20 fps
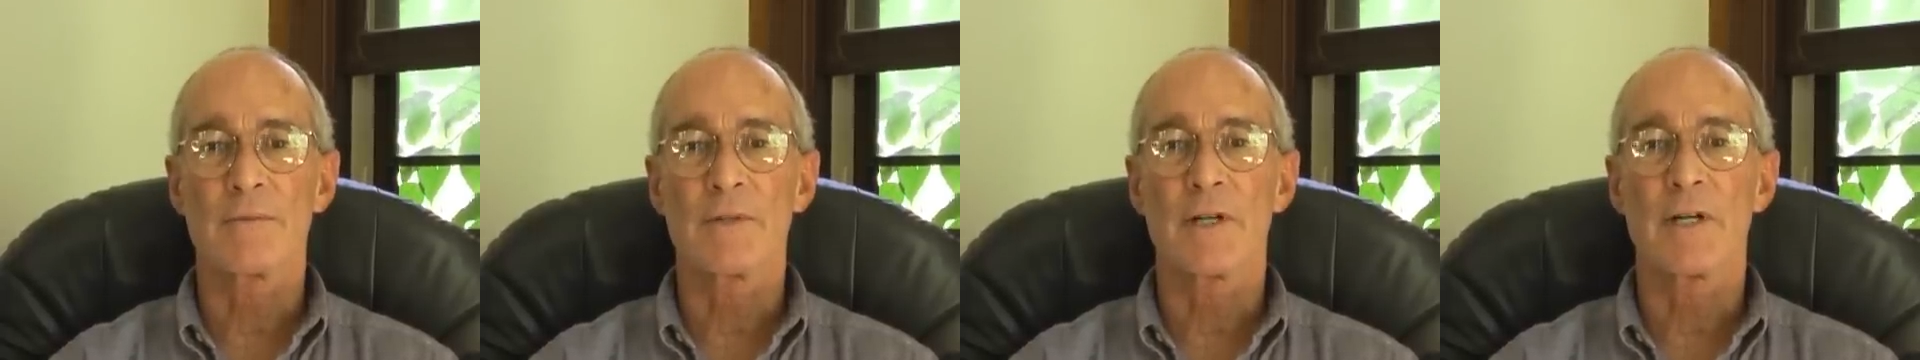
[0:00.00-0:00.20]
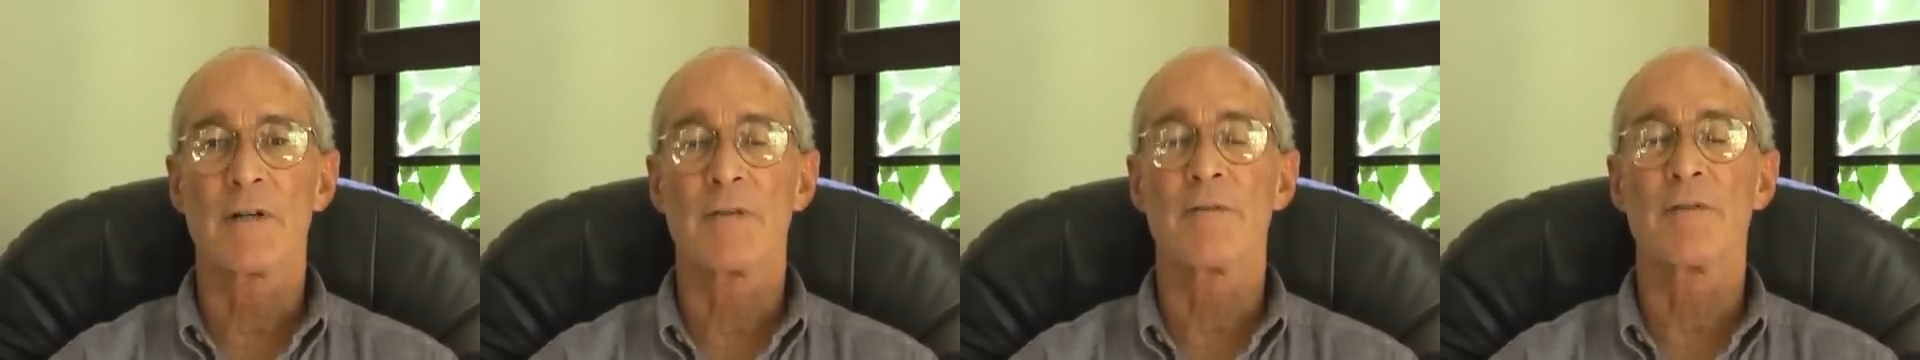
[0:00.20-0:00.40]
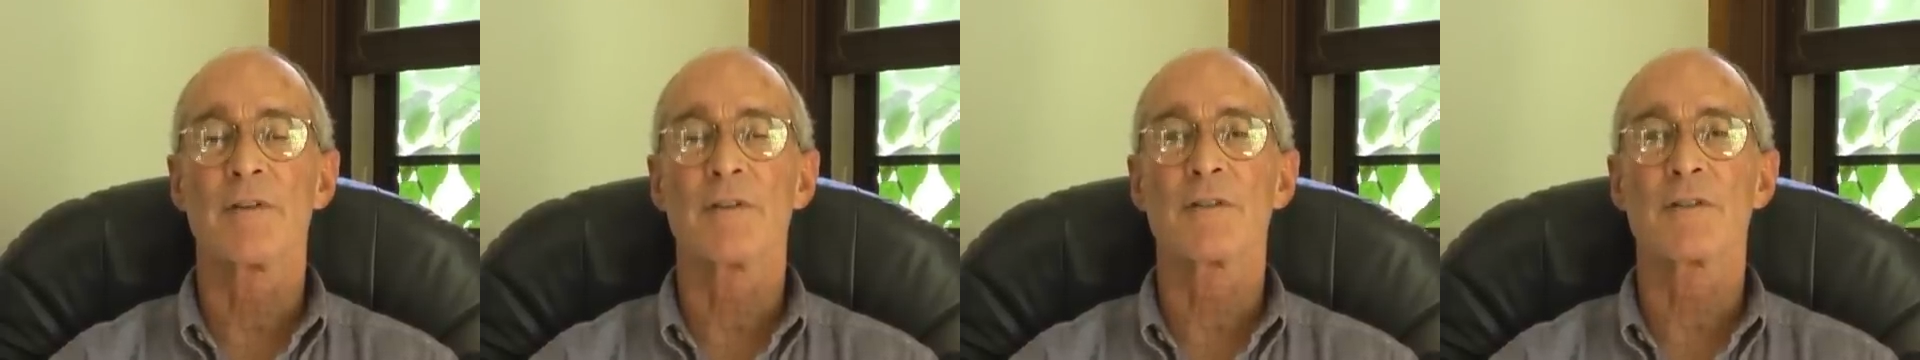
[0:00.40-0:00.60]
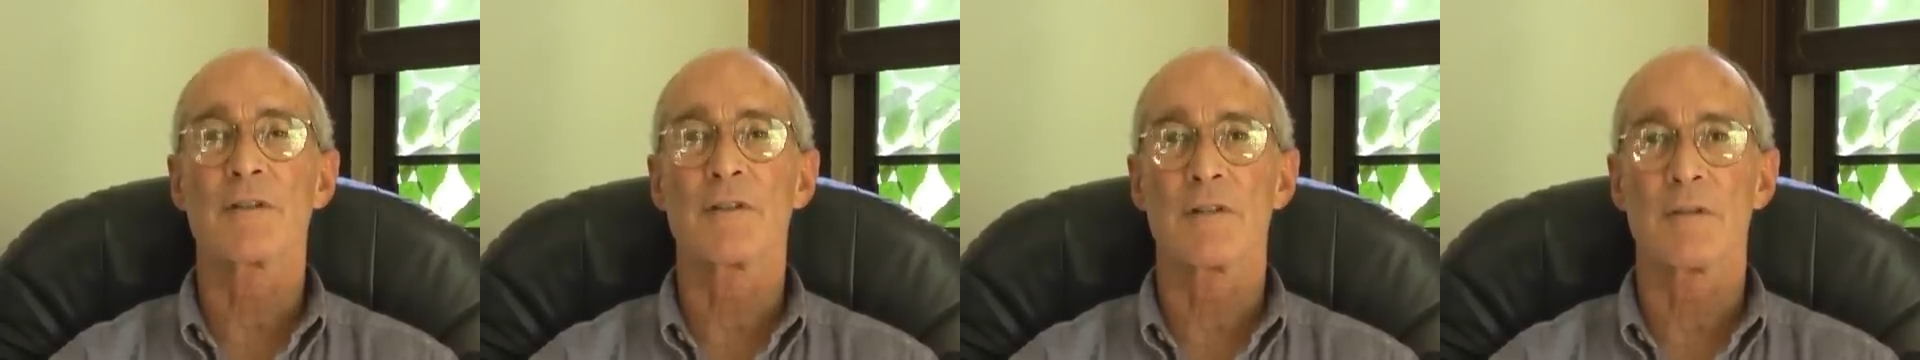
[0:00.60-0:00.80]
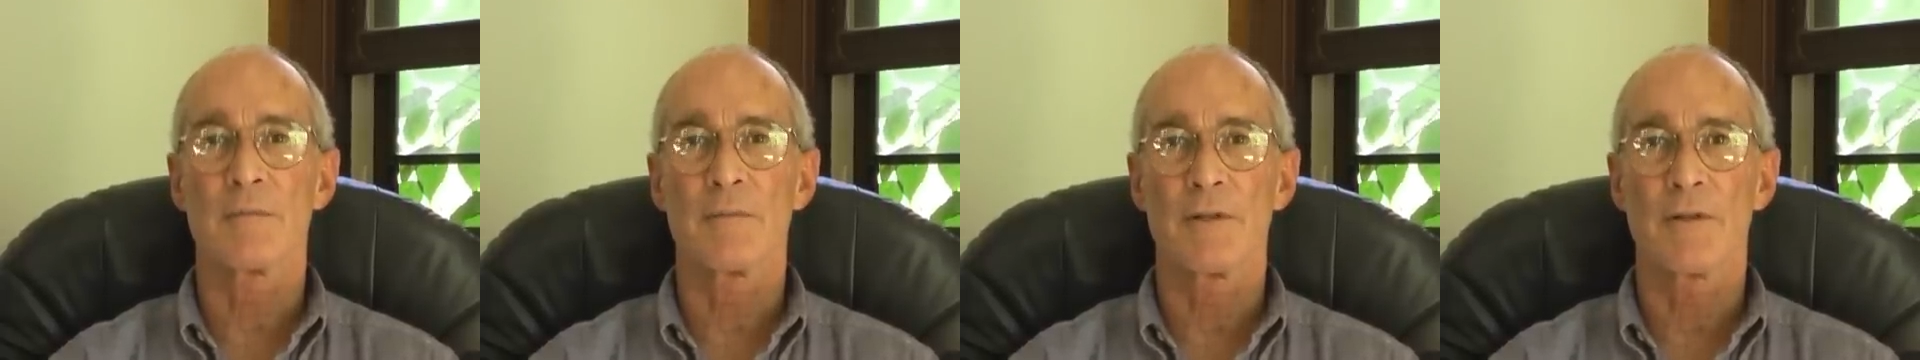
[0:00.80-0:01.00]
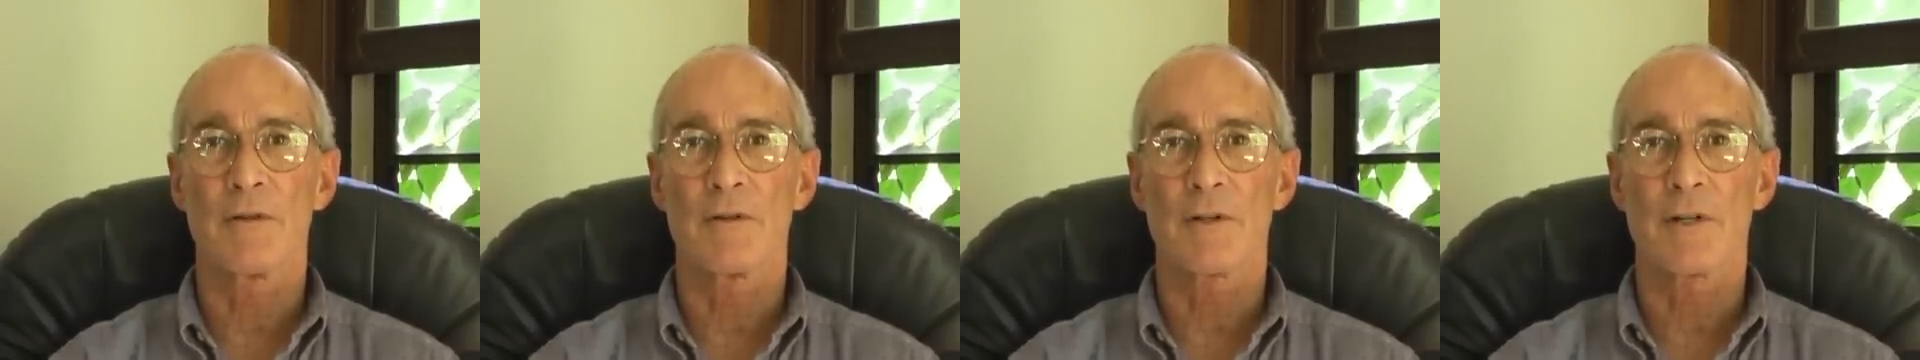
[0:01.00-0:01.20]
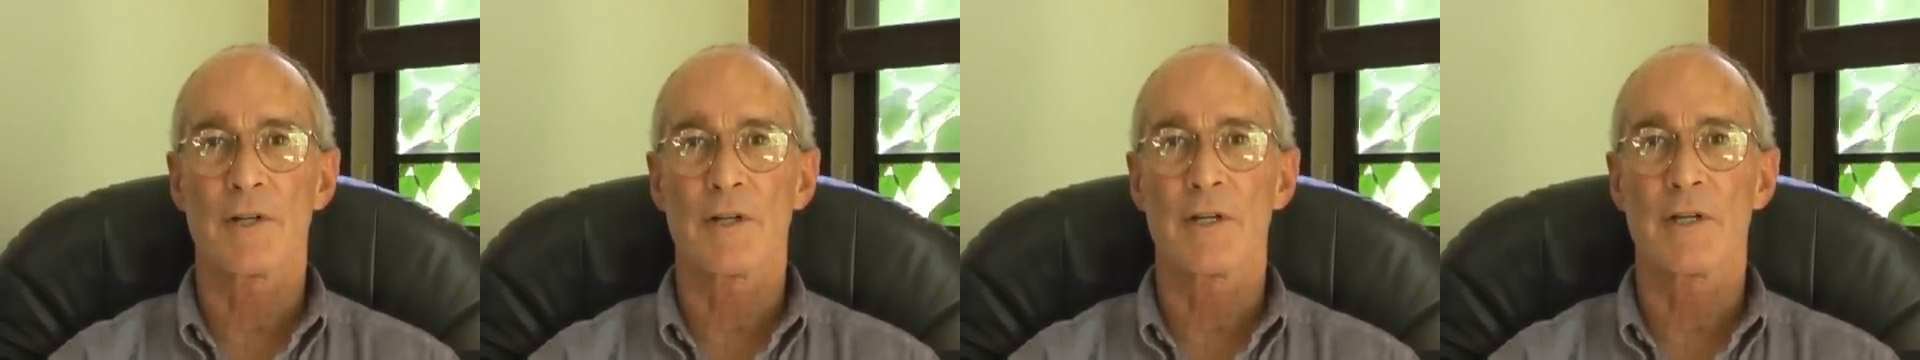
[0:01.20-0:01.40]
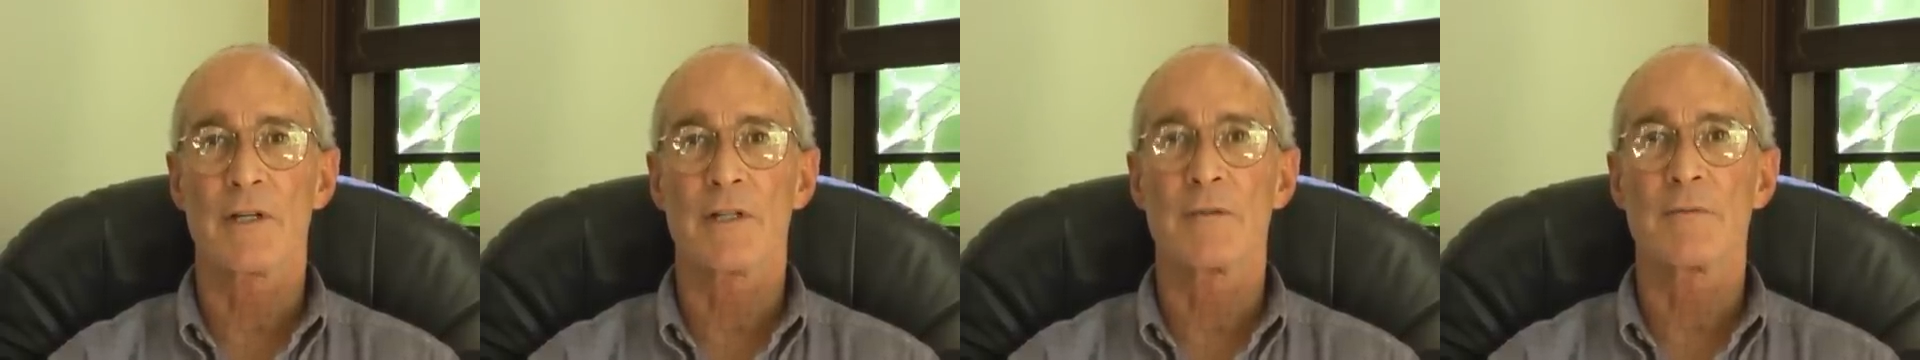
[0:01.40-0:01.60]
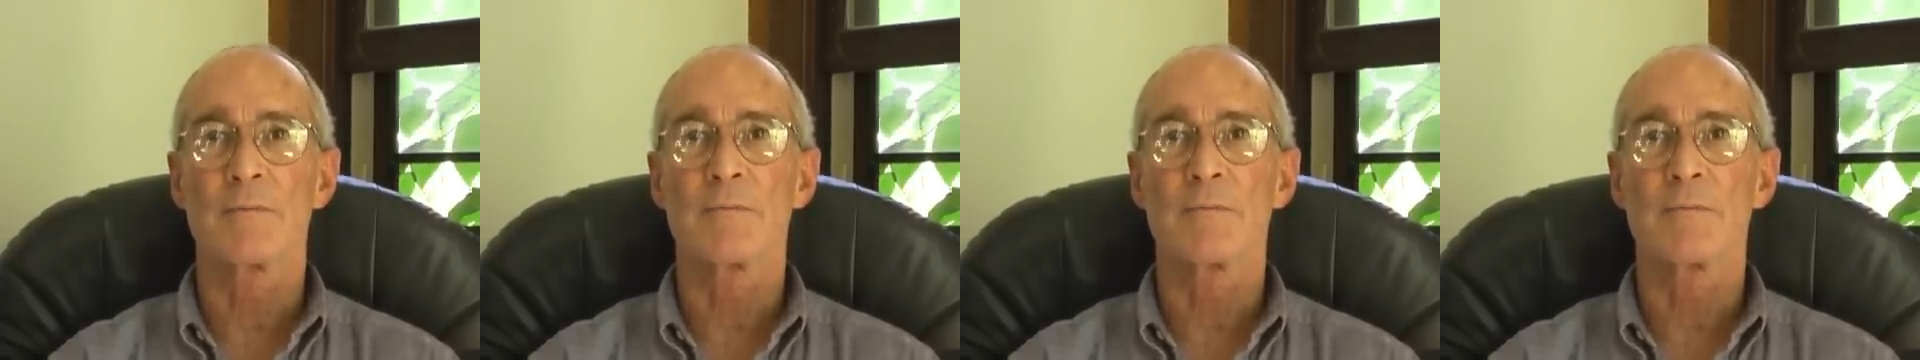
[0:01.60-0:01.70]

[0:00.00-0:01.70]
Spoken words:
Everything's going to be okay.